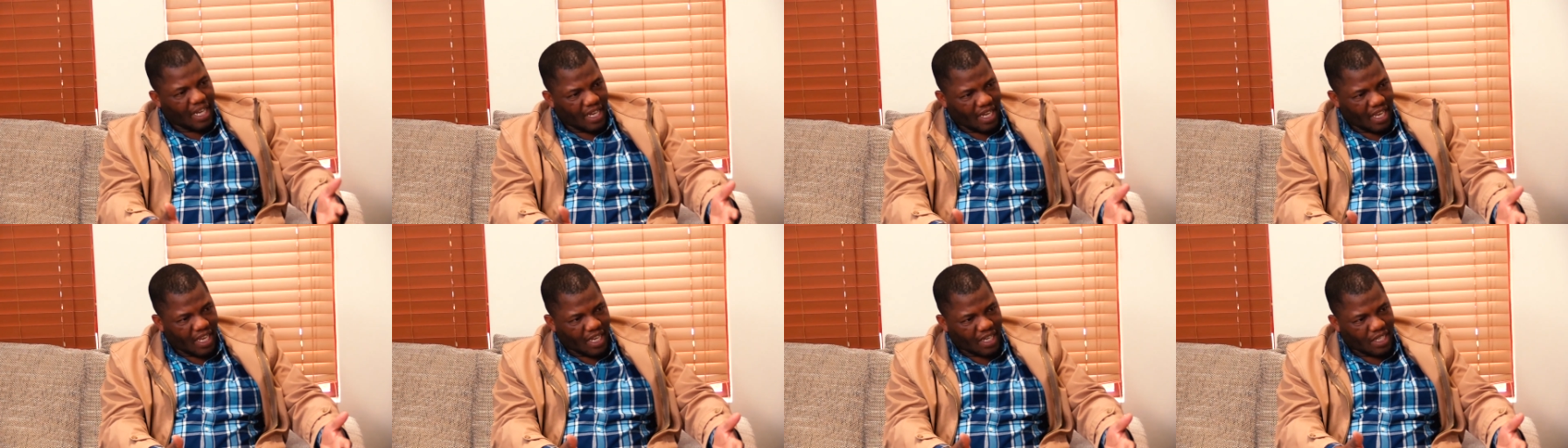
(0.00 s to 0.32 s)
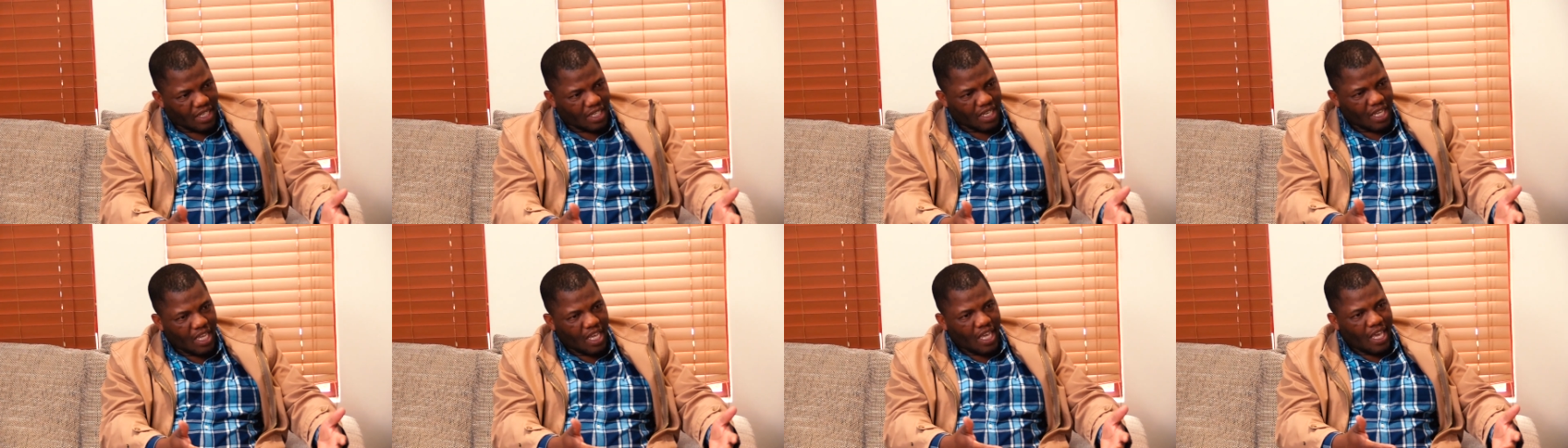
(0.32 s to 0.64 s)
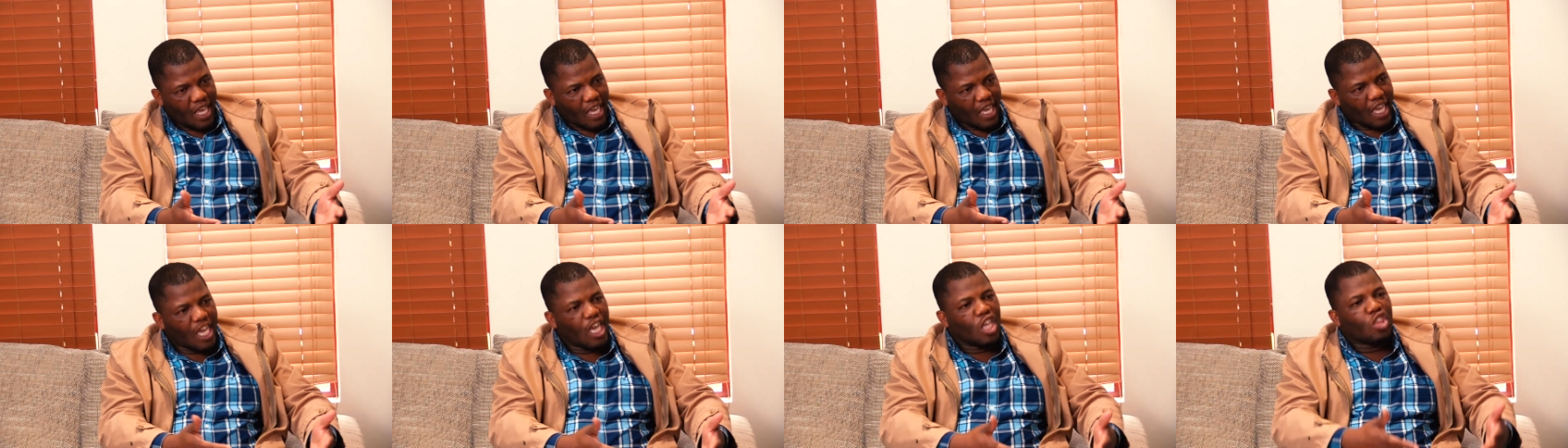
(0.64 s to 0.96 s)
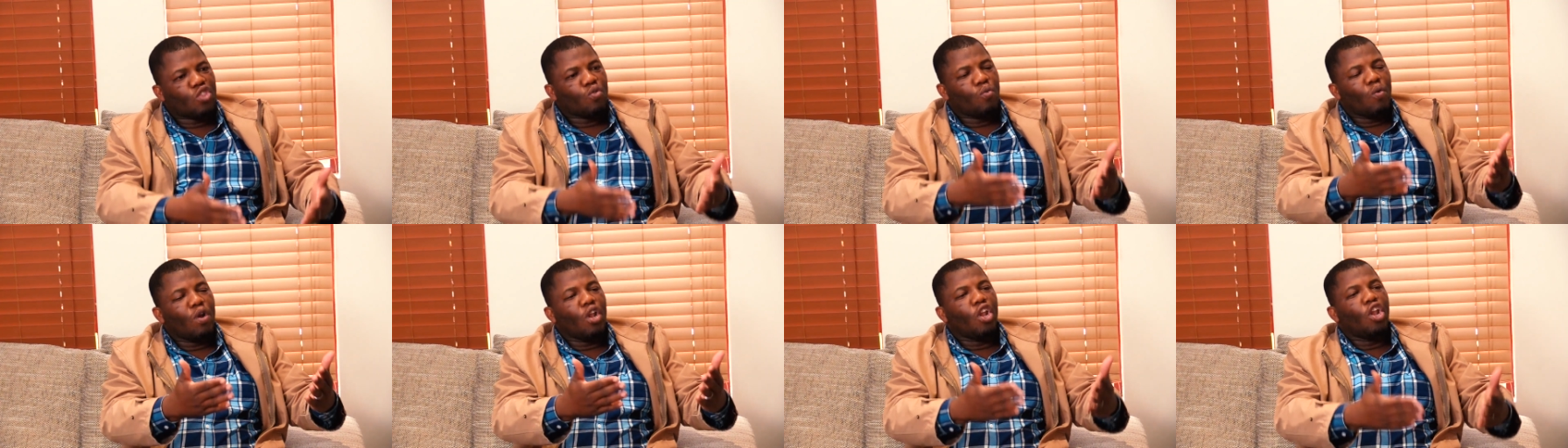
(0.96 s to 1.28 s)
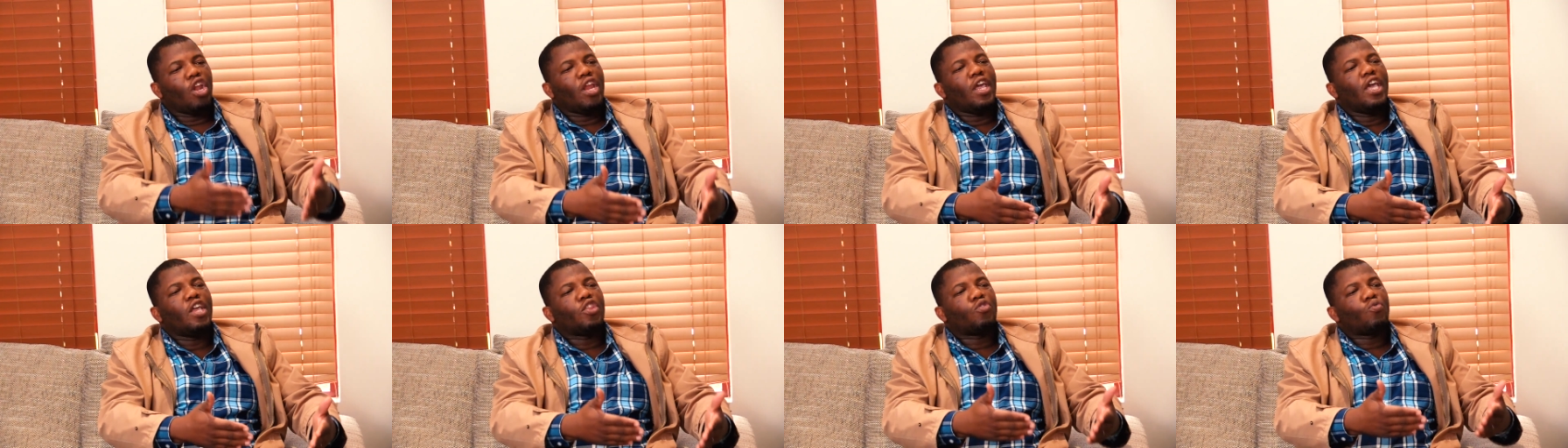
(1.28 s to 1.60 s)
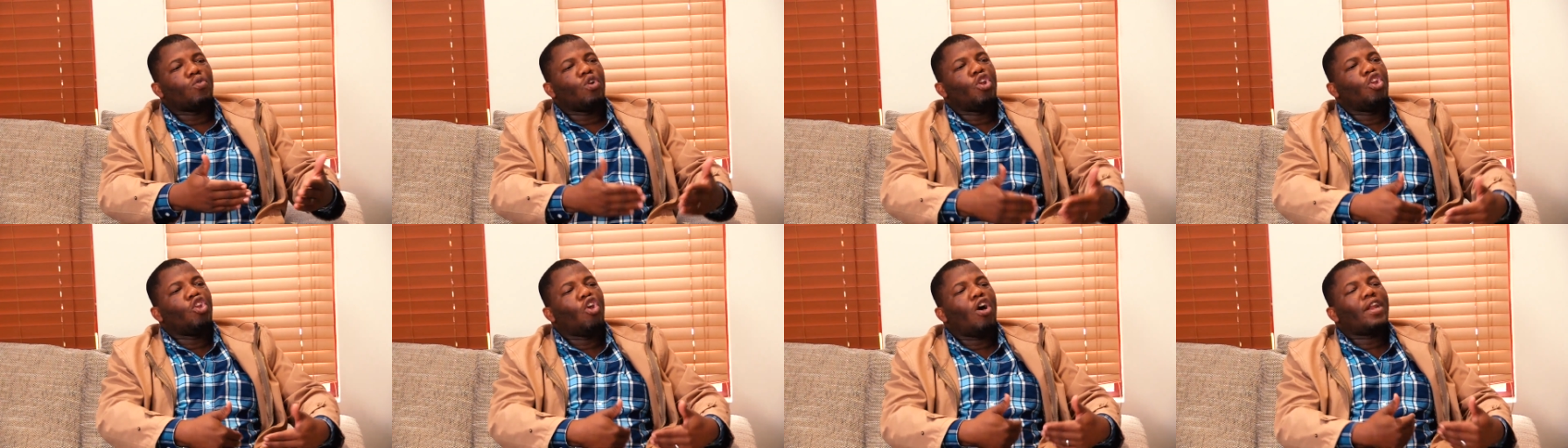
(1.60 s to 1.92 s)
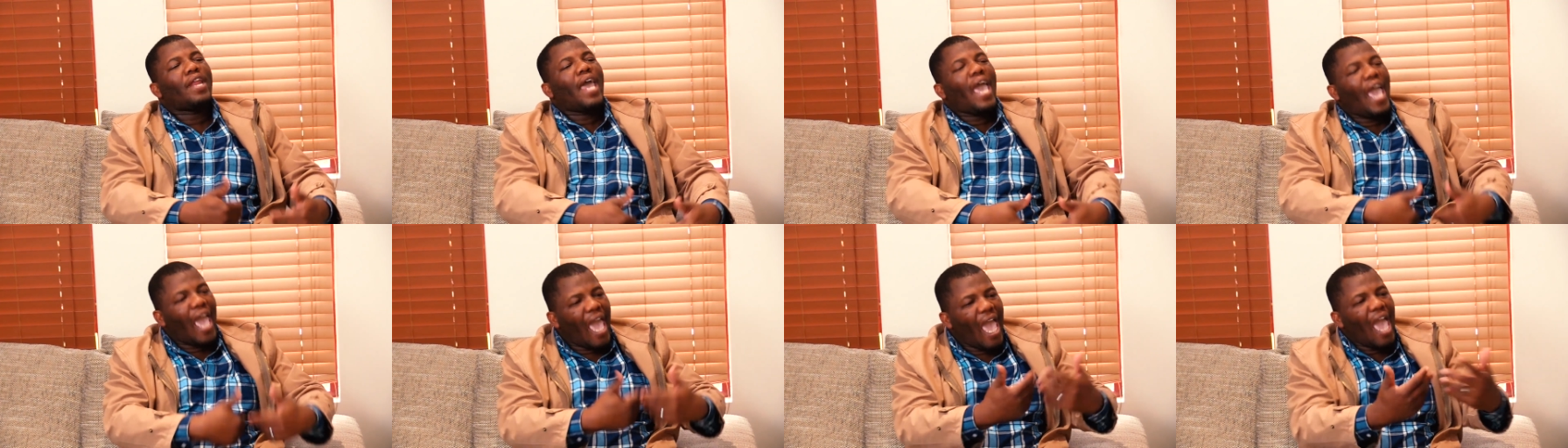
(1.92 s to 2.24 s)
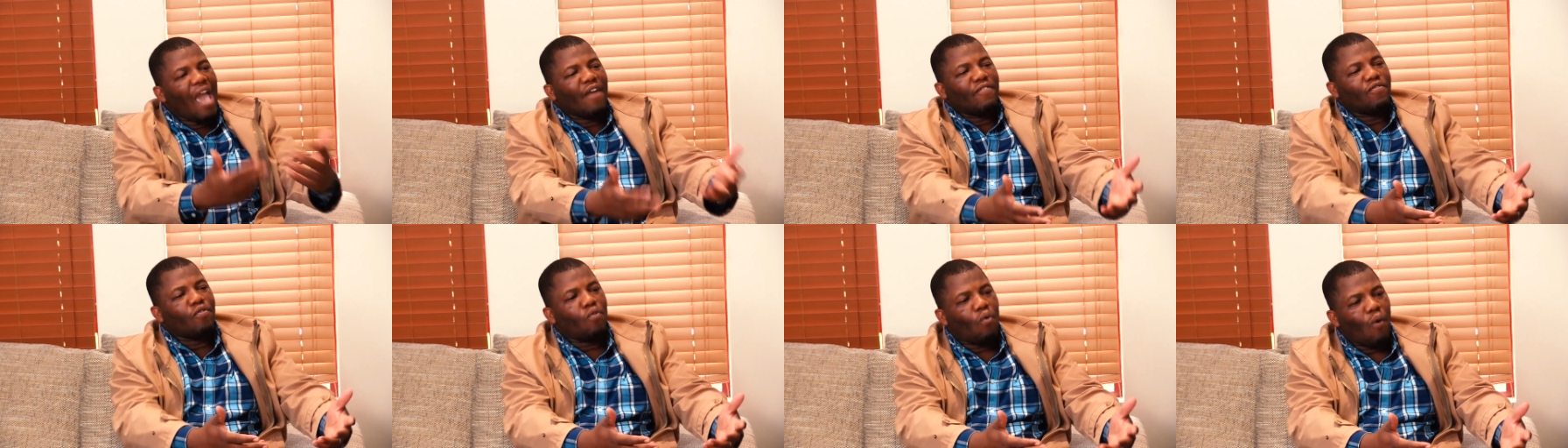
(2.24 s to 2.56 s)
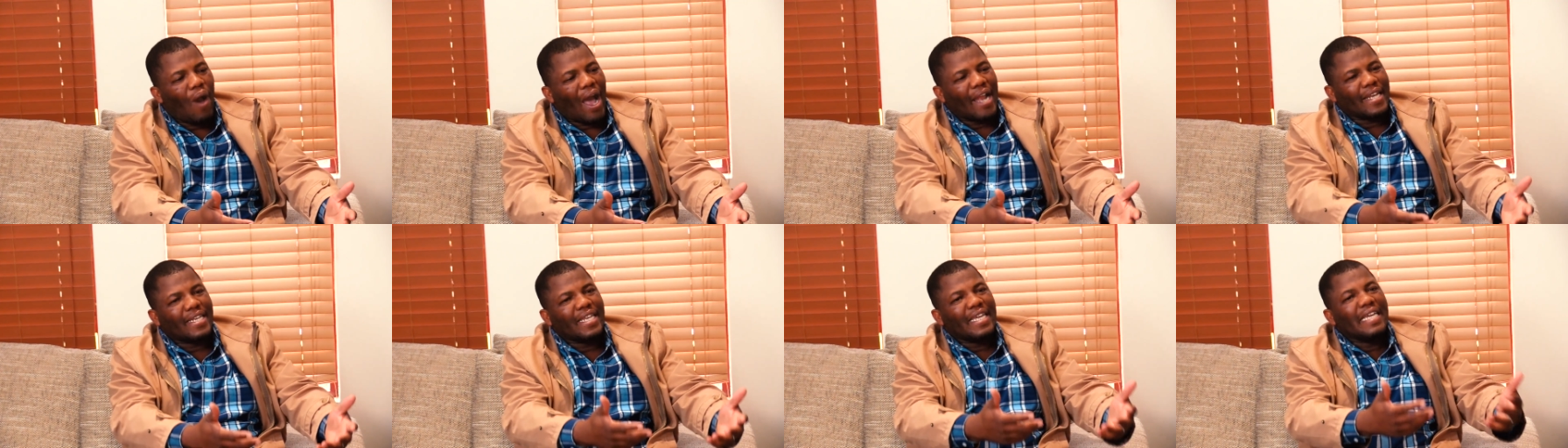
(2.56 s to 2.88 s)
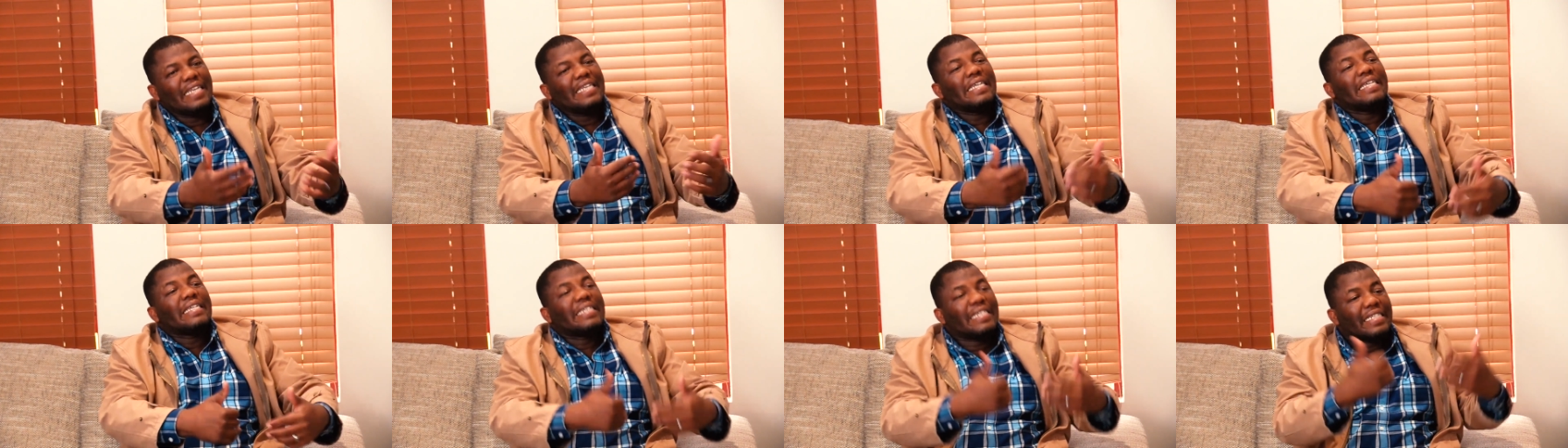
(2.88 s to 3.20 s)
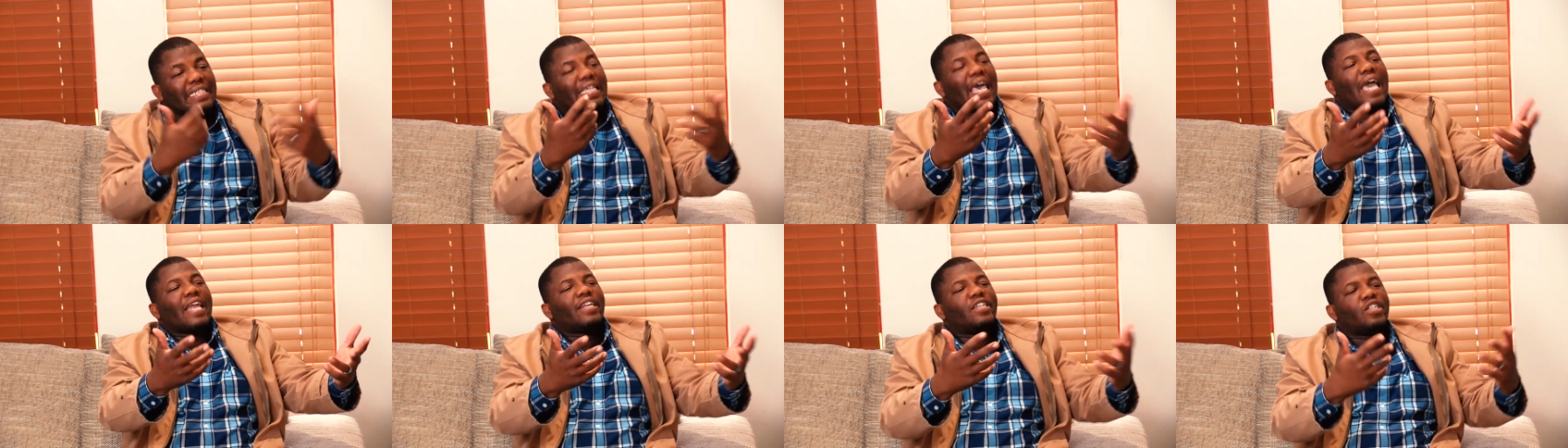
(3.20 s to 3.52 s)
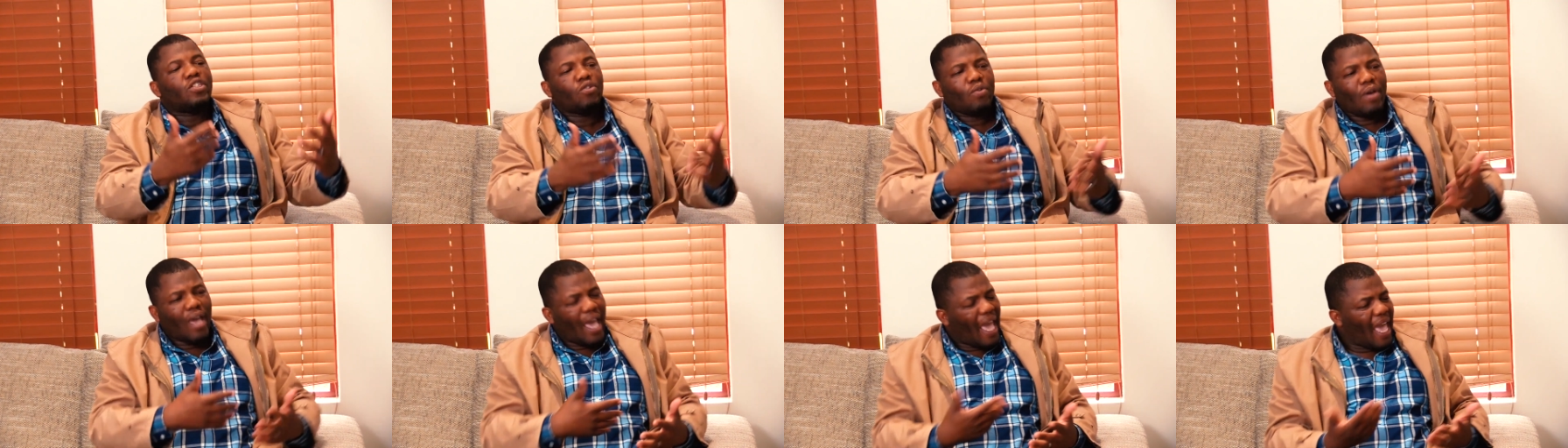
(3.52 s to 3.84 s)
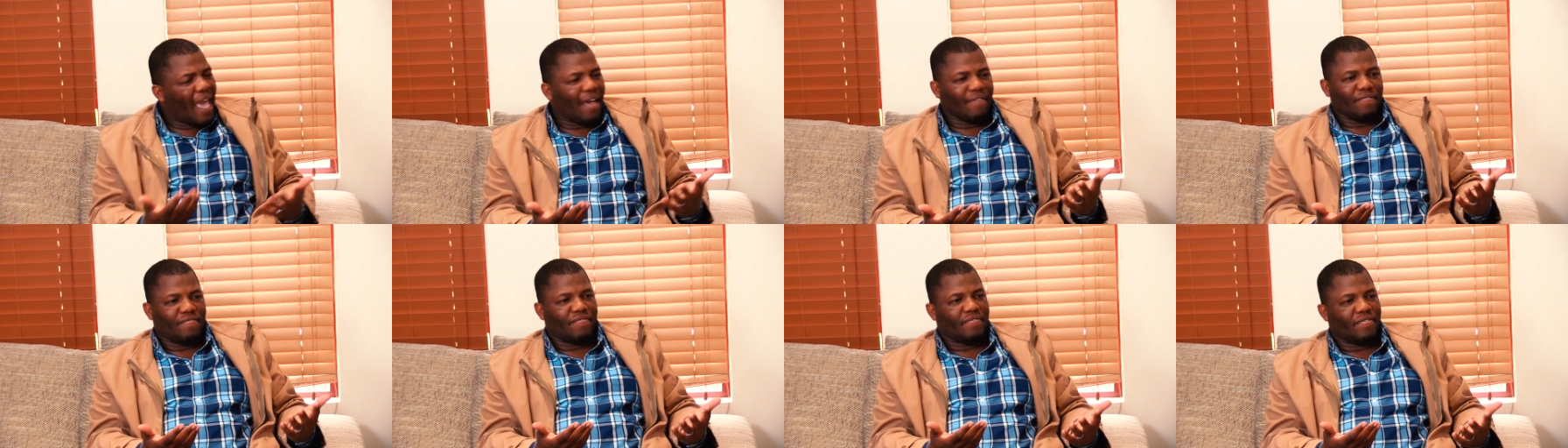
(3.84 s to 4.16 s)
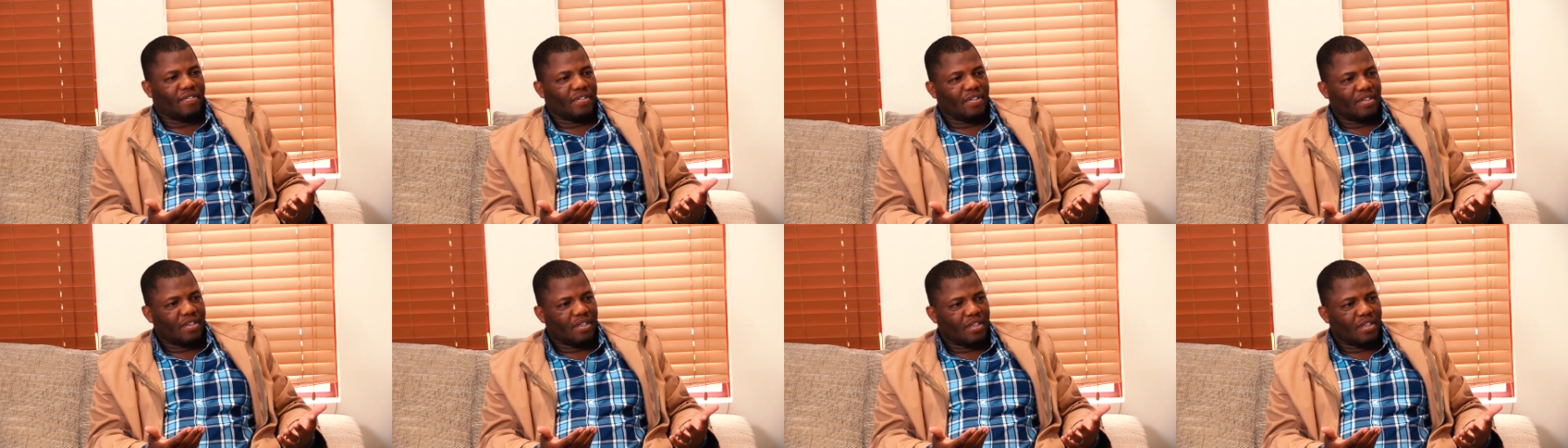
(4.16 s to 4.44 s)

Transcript: in it, it will, it will not have what it is said to have.